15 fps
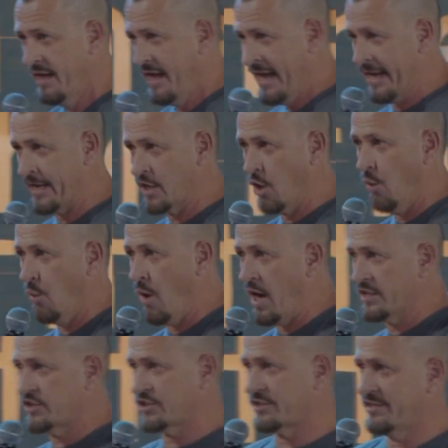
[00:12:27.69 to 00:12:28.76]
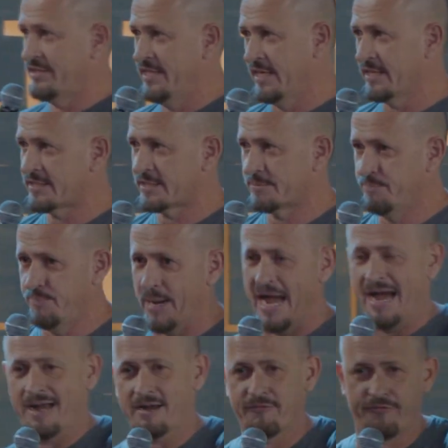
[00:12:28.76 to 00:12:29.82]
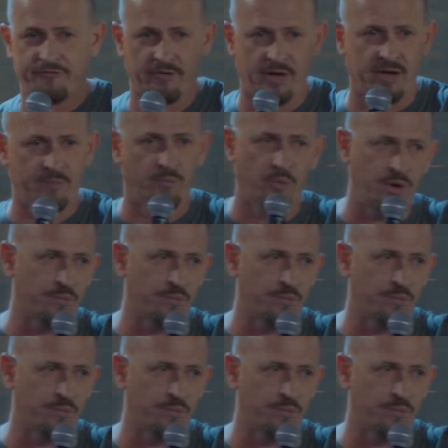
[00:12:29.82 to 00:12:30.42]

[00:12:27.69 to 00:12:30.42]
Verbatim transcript: hey, go watch this back from